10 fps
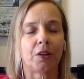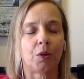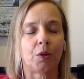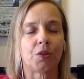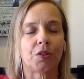
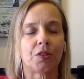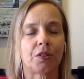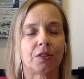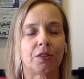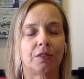
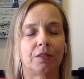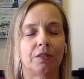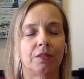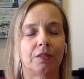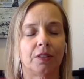those
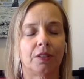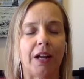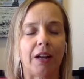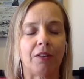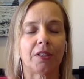
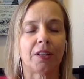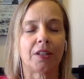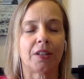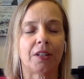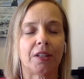around us.